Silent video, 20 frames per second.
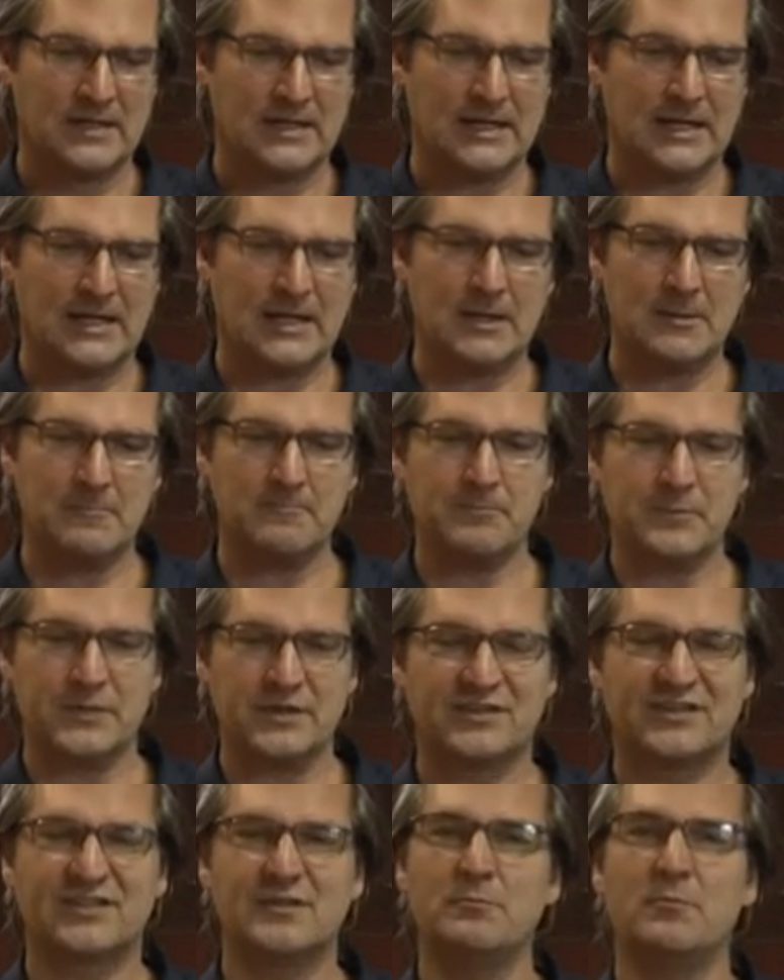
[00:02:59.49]

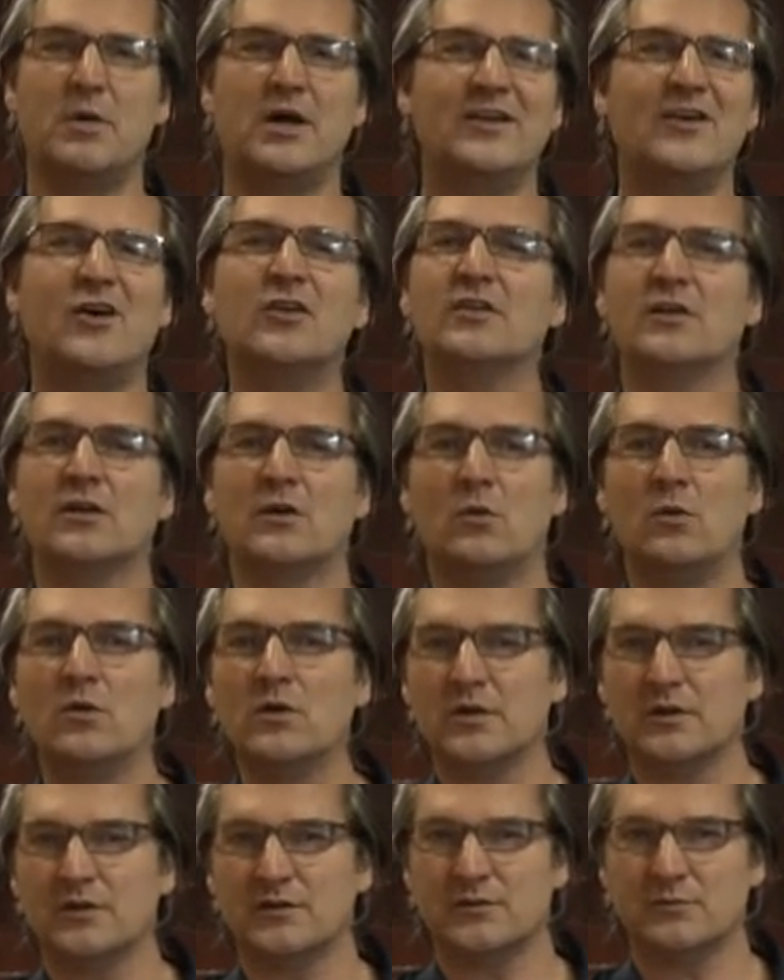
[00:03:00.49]
symbiotic
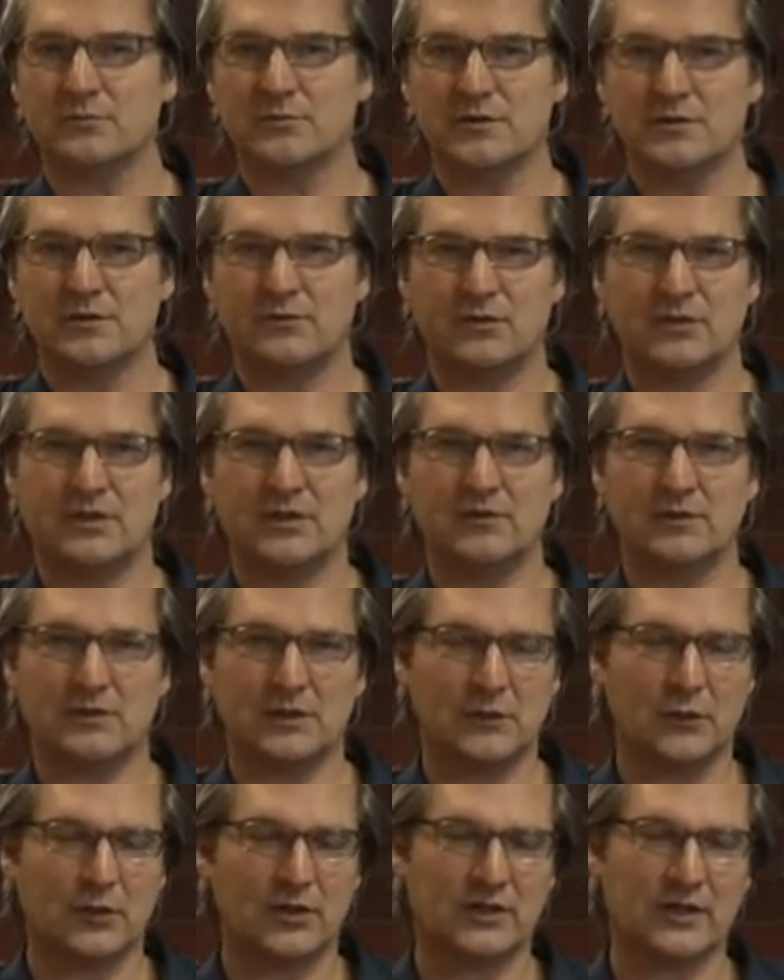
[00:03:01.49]
organisms. If you
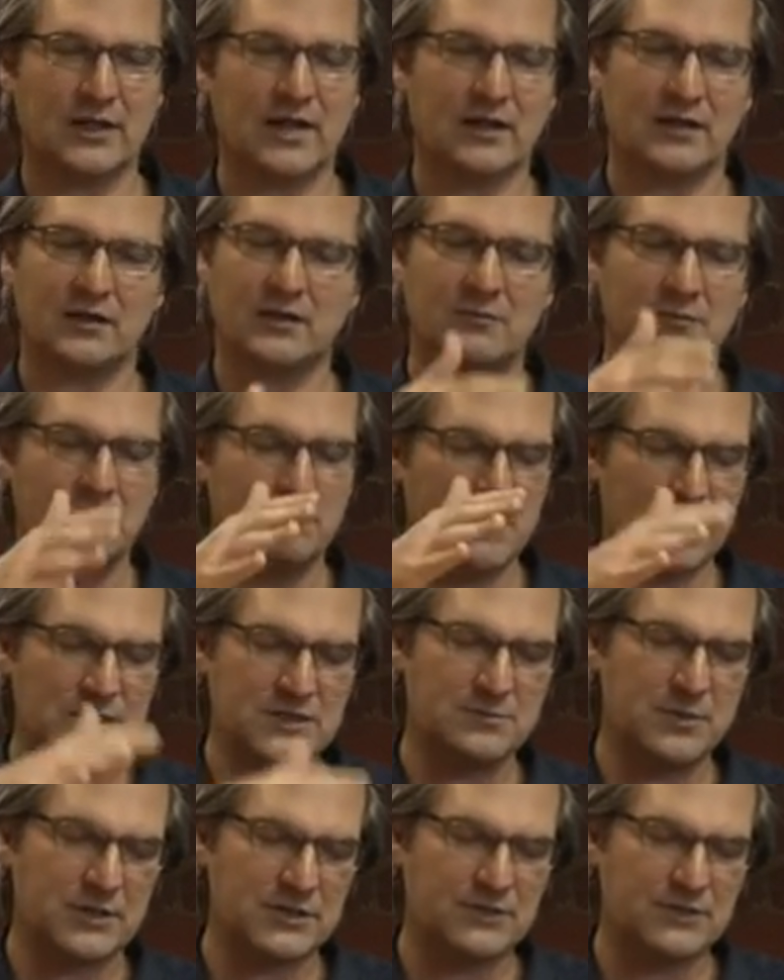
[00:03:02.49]
look at that, much